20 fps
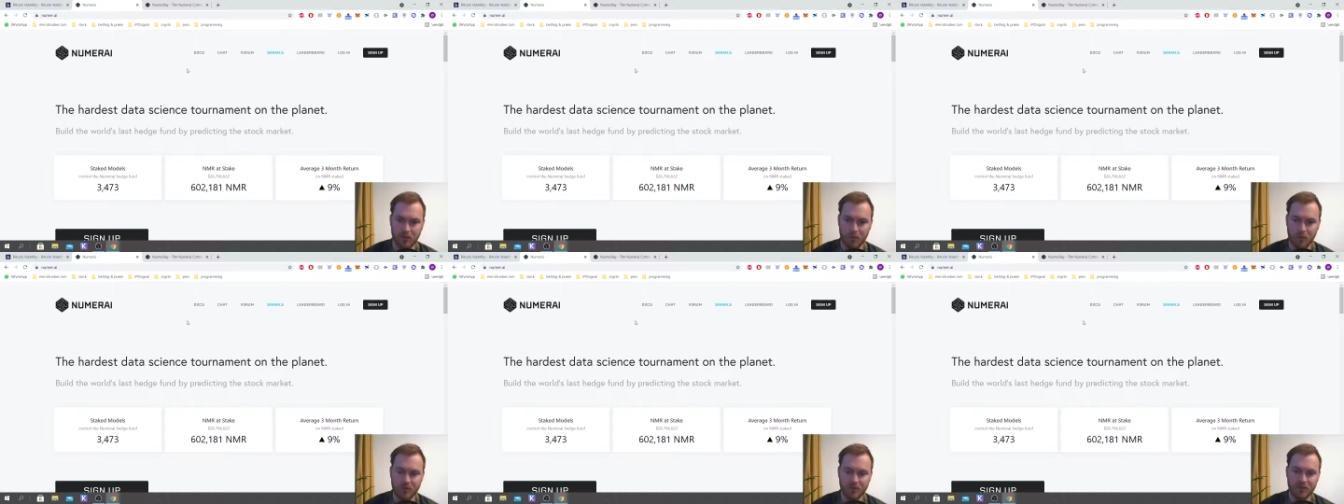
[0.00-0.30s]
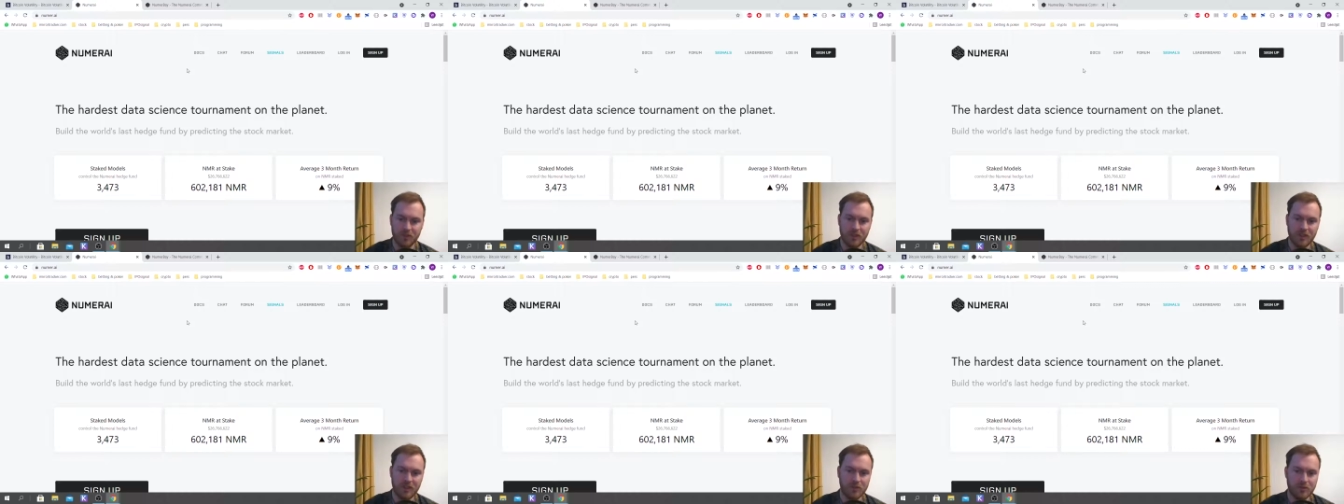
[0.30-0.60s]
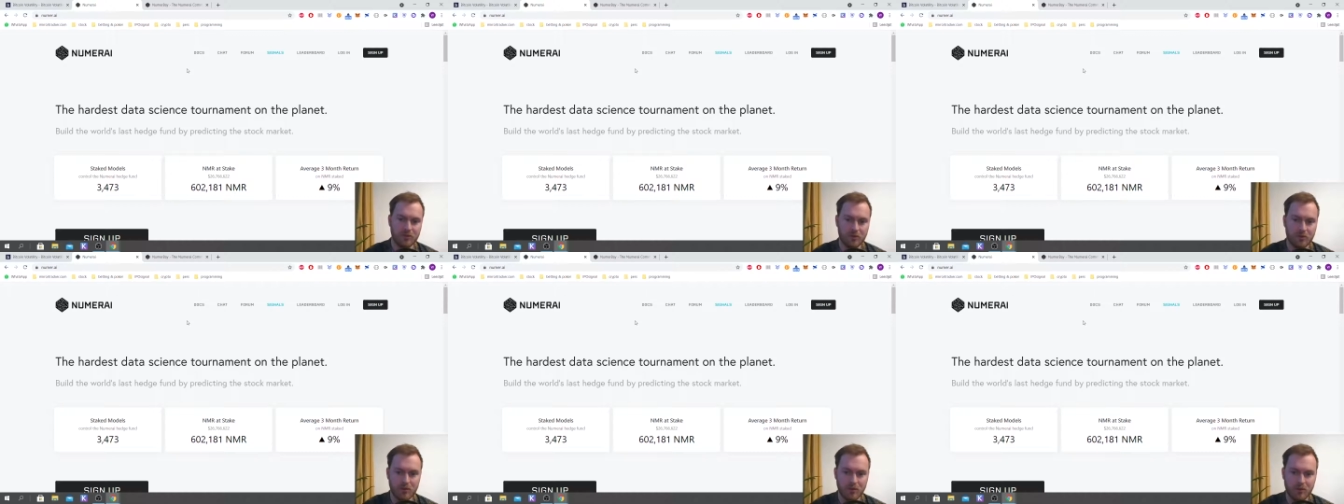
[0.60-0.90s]
need
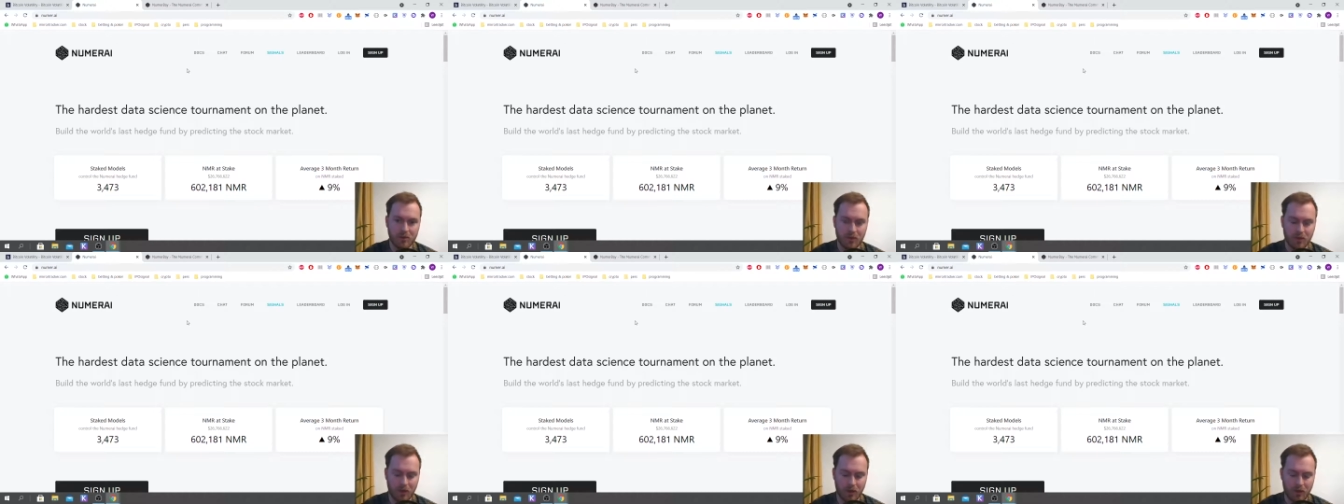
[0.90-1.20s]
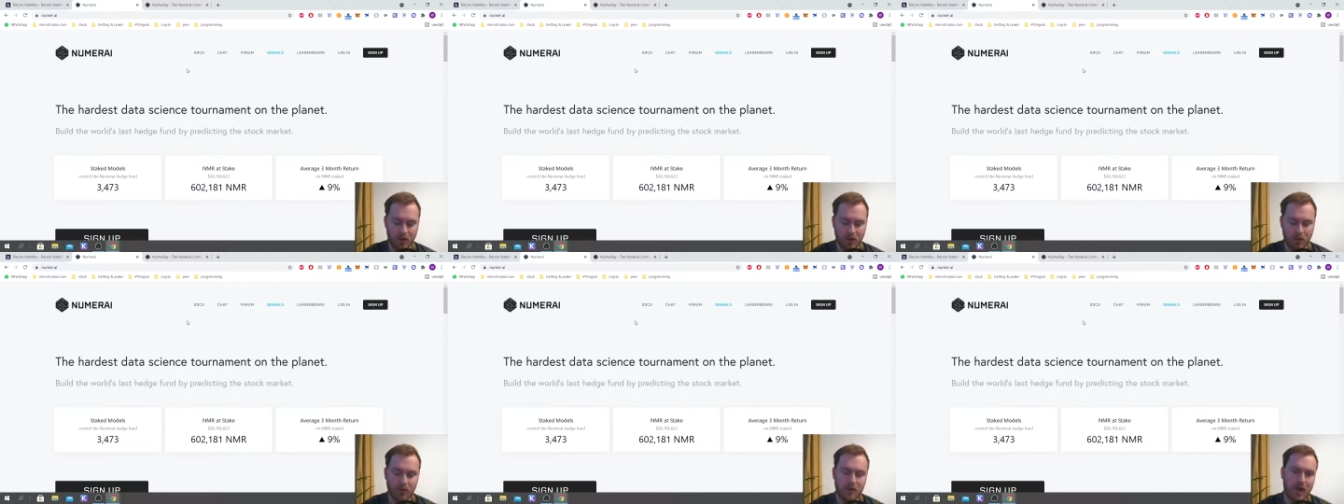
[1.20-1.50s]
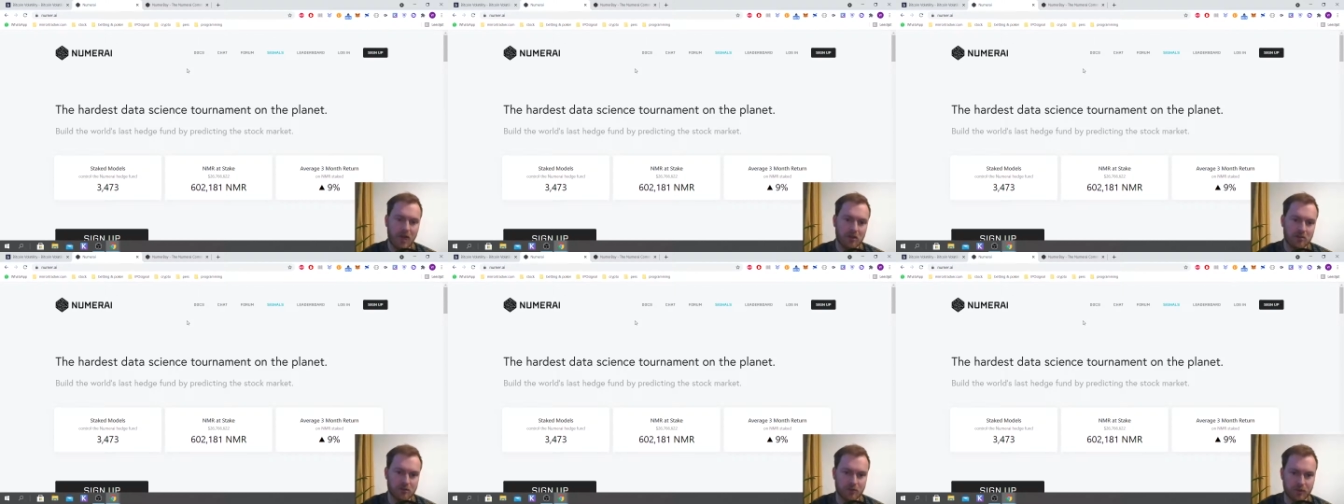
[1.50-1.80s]
to look
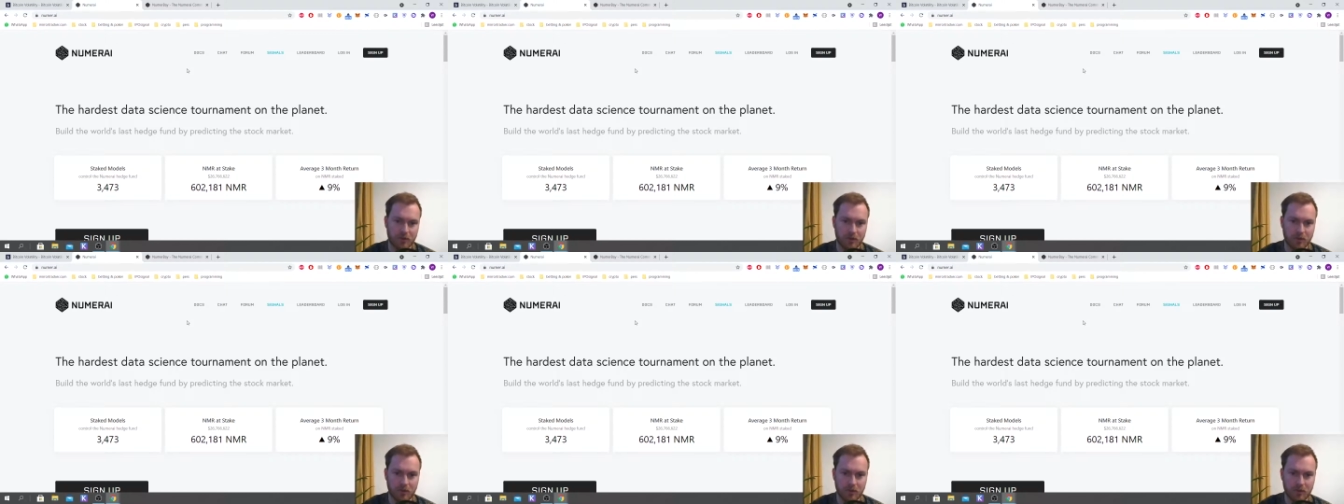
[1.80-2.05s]
out for.